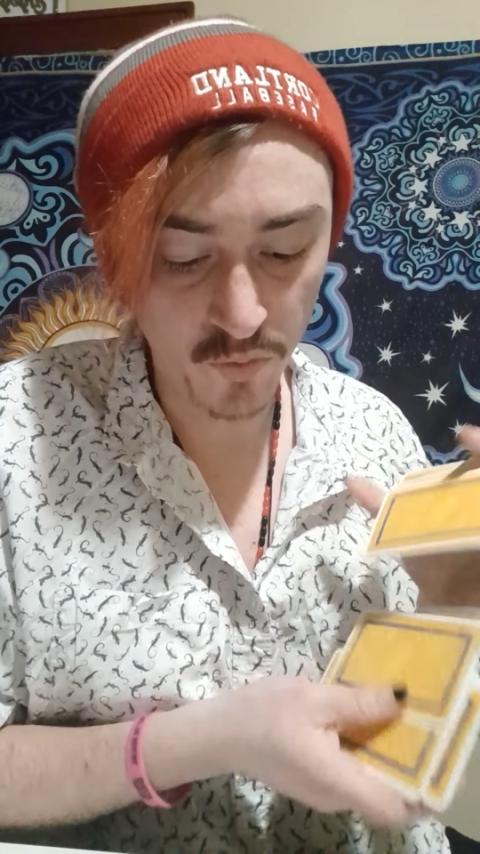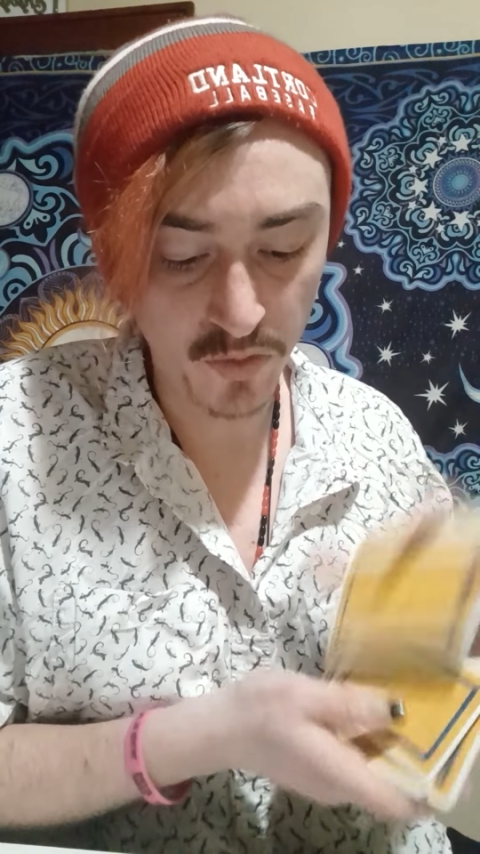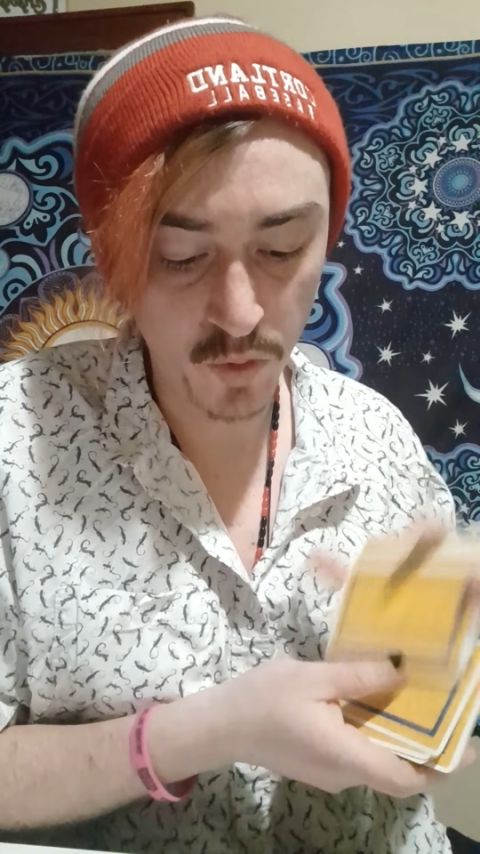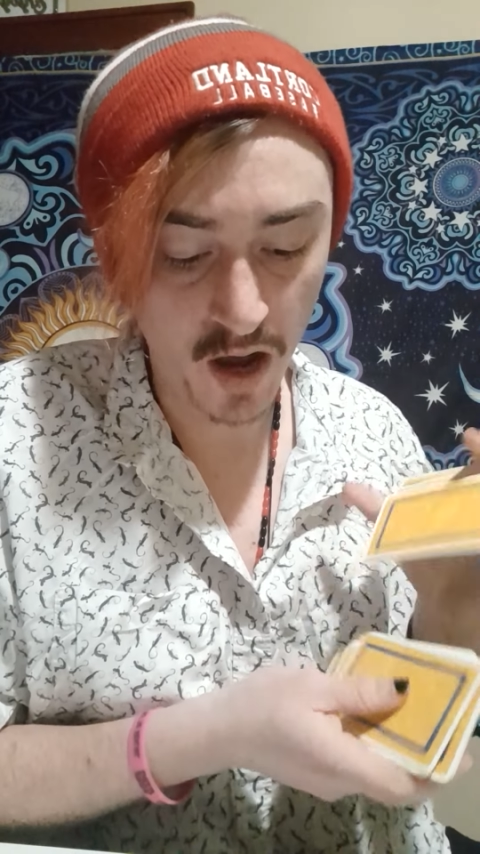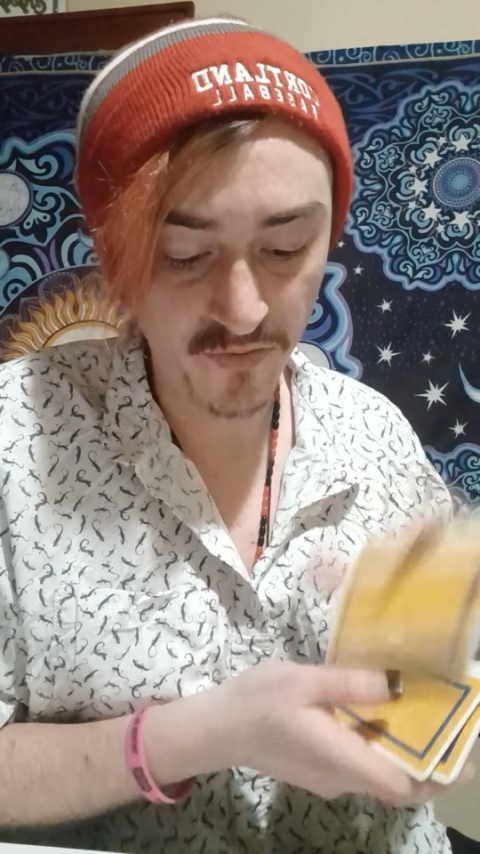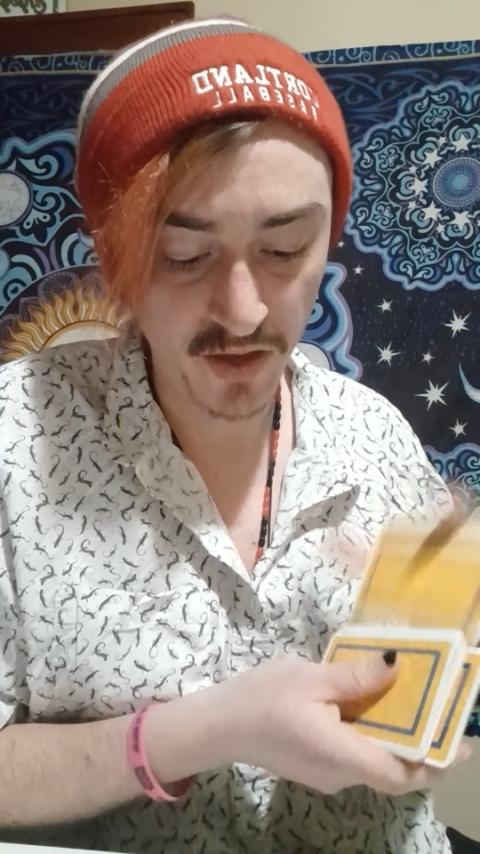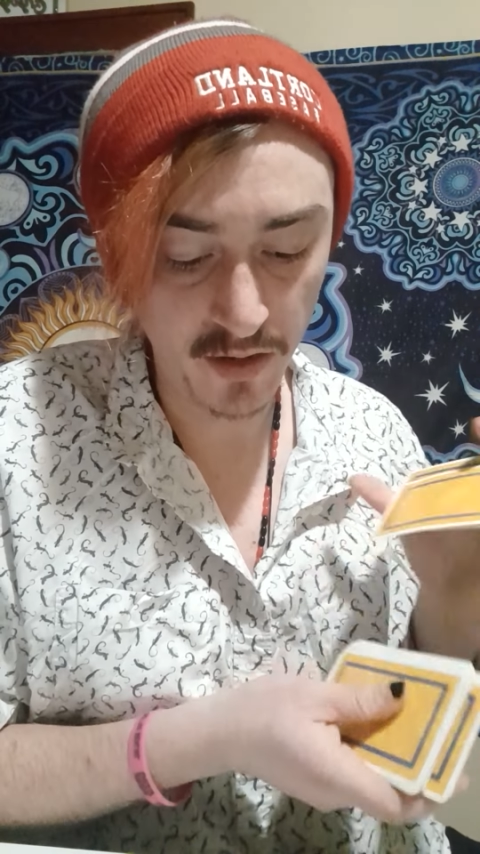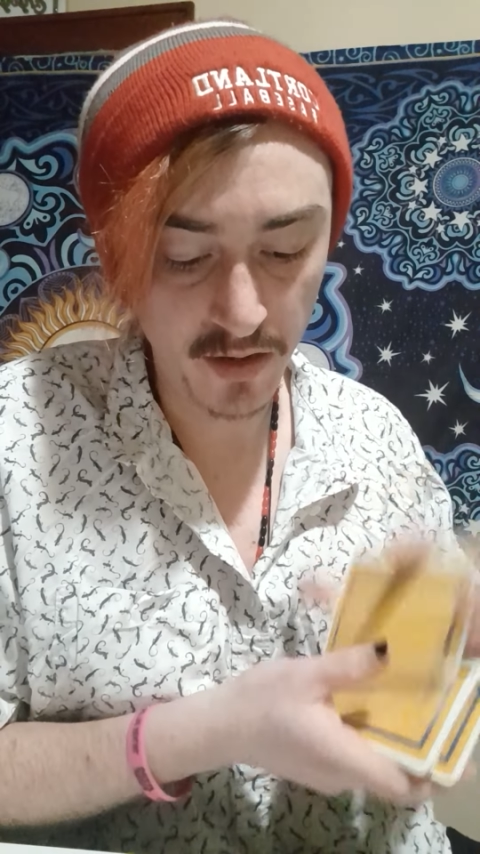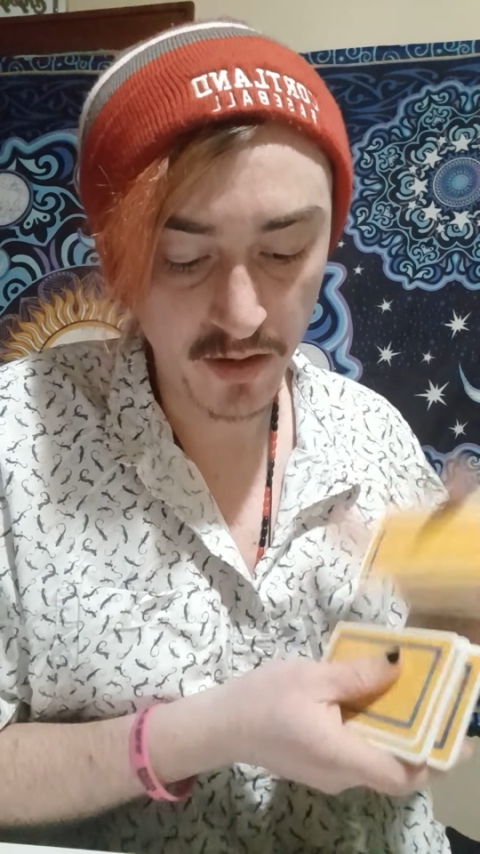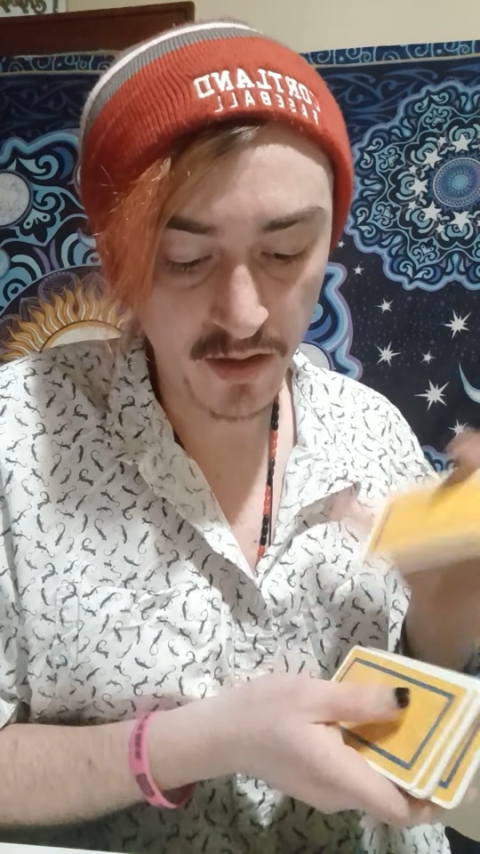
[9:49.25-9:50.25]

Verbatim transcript: with profit.